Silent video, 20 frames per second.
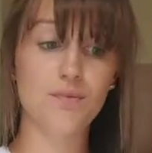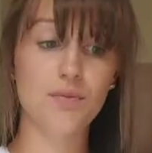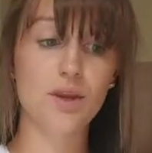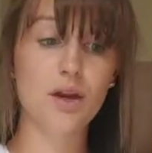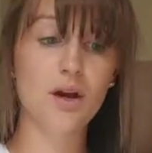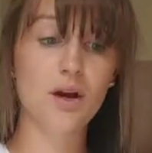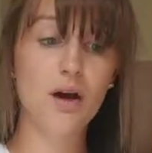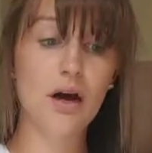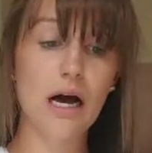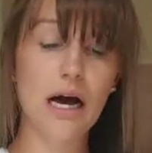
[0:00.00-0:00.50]

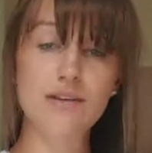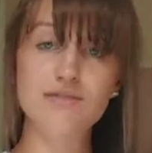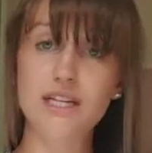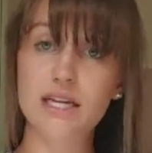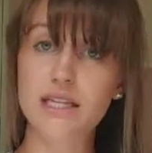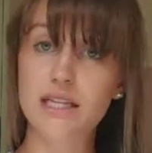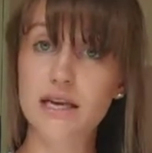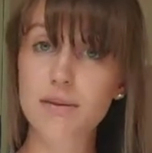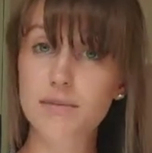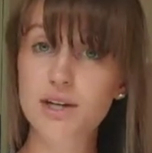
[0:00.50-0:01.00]
I've done lemon
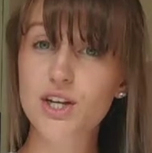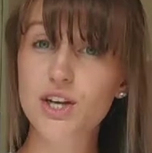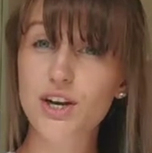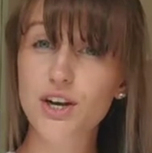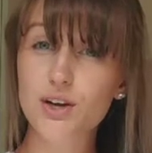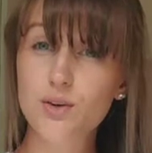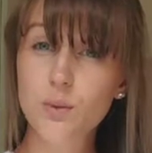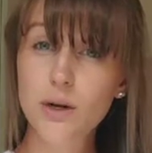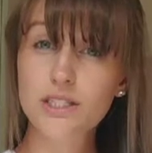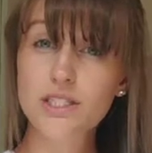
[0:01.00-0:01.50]
curd ones
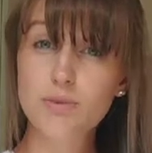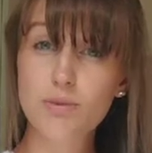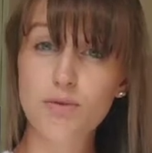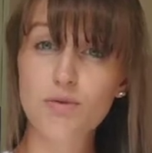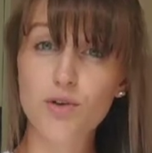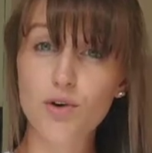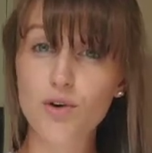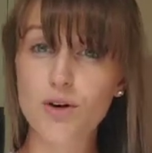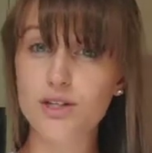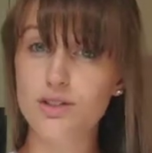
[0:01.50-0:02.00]
before. I do
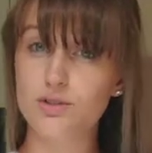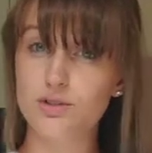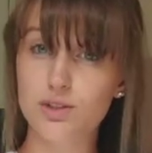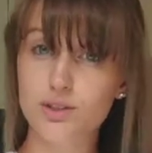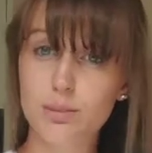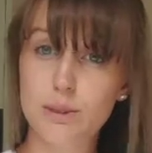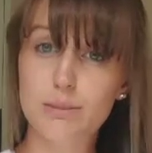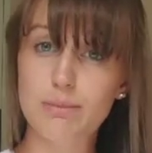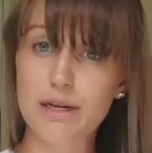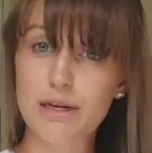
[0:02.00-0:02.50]
a little bit of
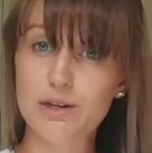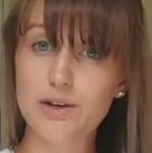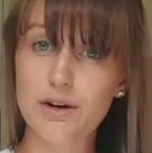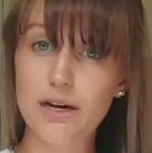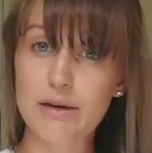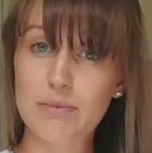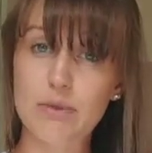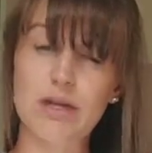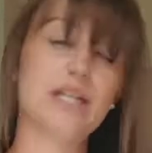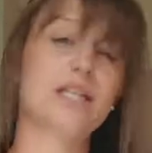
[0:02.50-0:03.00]
buttercream
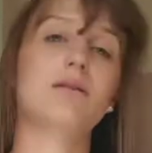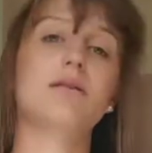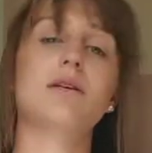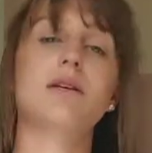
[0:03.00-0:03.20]
around the